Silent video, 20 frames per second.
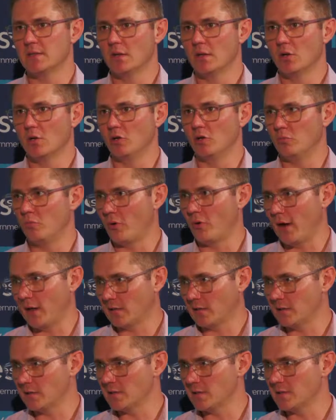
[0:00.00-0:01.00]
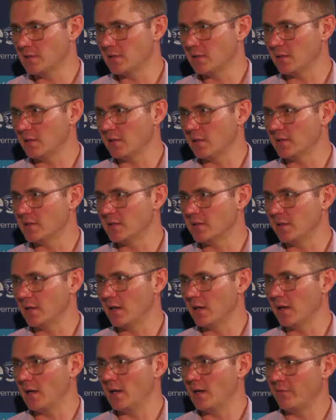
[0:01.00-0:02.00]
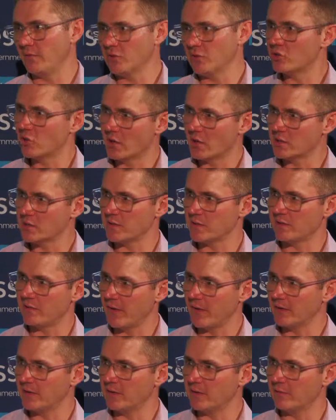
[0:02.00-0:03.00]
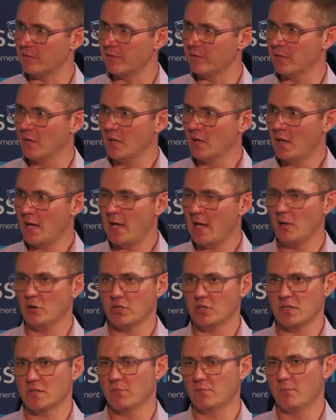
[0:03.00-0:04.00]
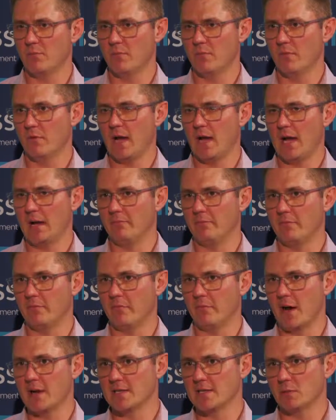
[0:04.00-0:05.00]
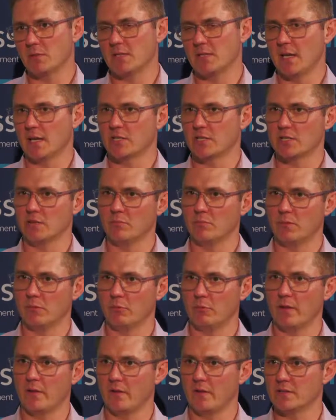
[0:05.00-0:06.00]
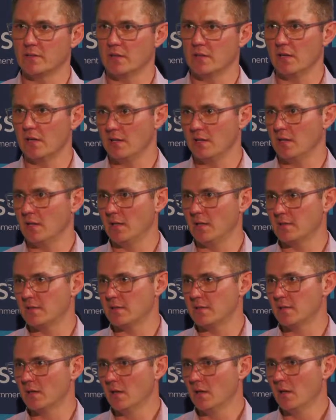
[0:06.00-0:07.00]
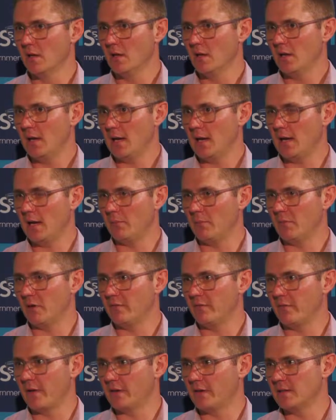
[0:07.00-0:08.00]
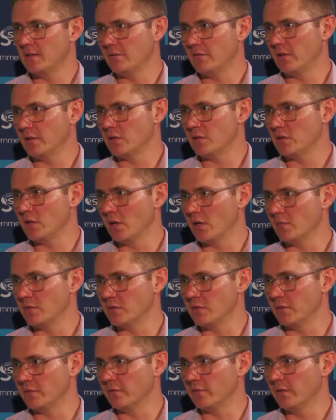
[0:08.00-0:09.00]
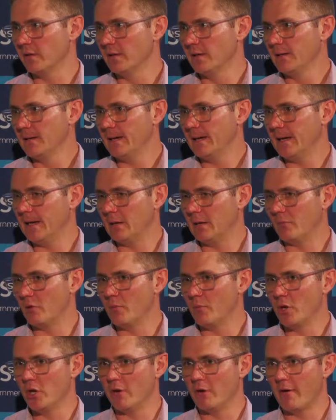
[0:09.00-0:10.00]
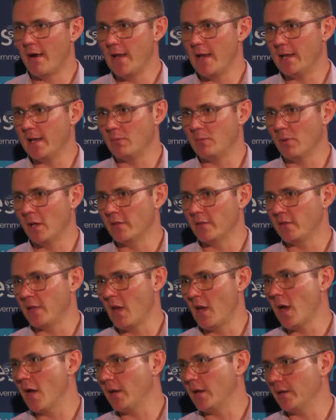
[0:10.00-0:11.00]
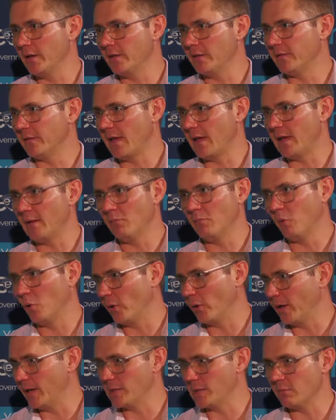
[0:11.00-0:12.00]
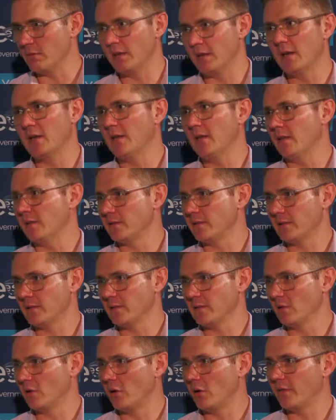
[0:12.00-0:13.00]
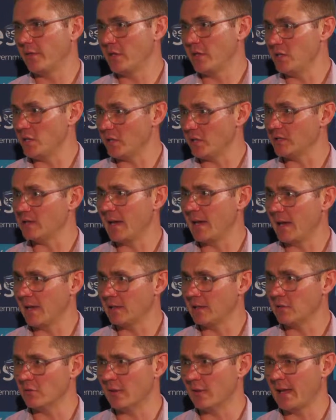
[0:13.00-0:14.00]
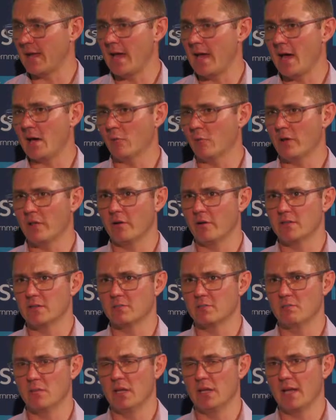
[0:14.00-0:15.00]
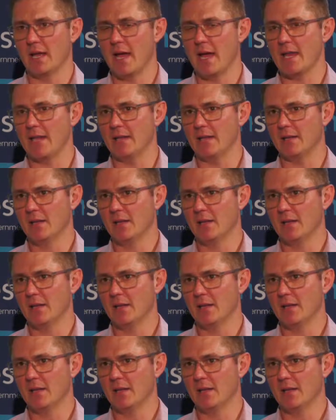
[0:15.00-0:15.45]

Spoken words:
good practice to consider if your structure is effective, and not just for asset protection, but whether it's effective in terms of remunerating both the owners and employees within it. There's a lot of things you can take into account, whether it's mitigating